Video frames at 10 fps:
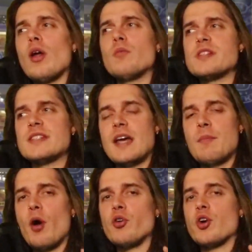I would say
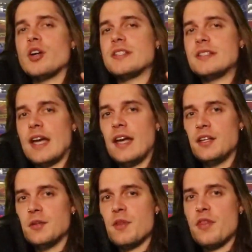Mario Kart
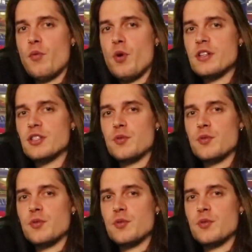Stadium is the worst